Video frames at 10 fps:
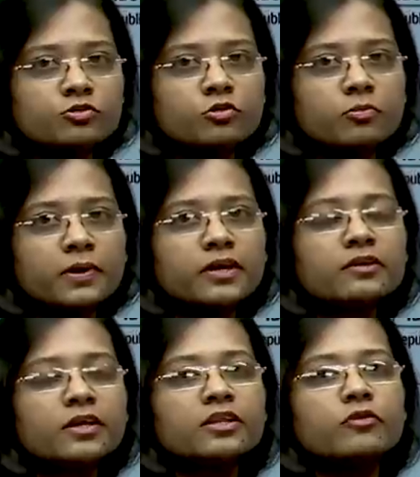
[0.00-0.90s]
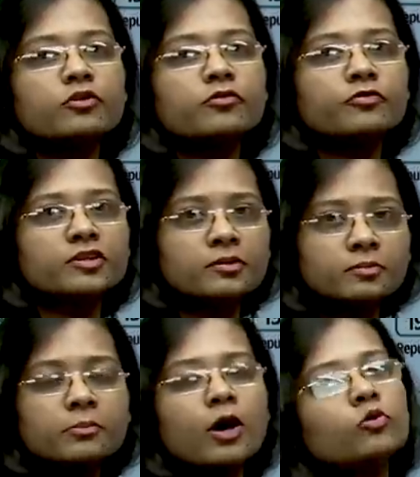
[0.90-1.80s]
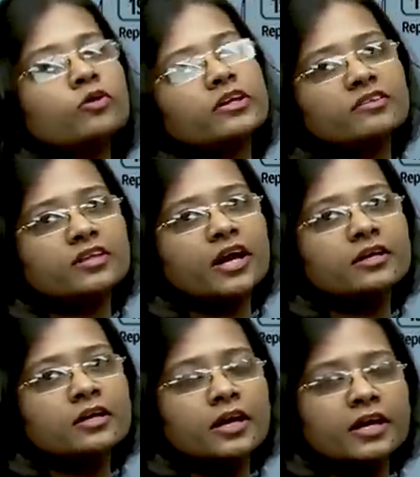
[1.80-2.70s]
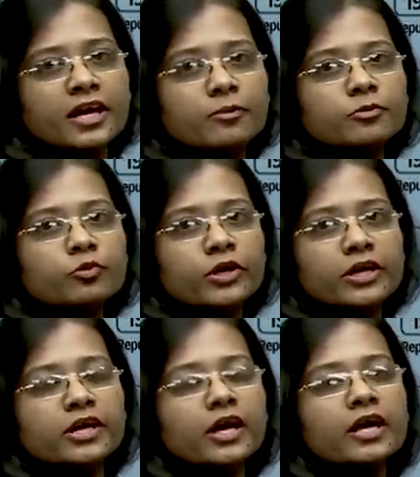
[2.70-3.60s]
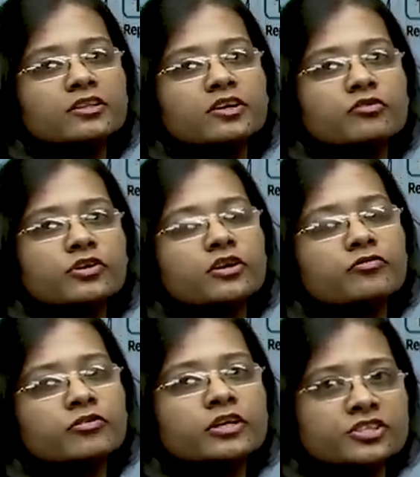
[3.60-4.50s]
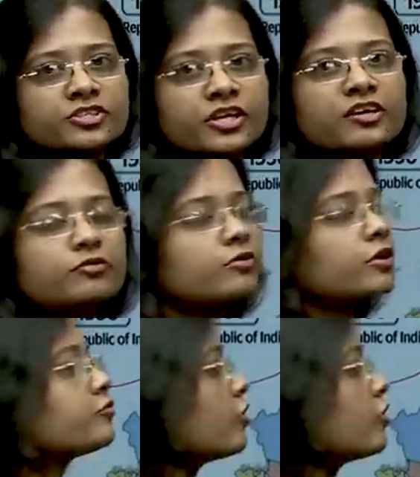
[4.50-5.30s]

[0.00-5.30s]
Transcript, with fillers: took place and there were visible boundaries that came to India and the different different states were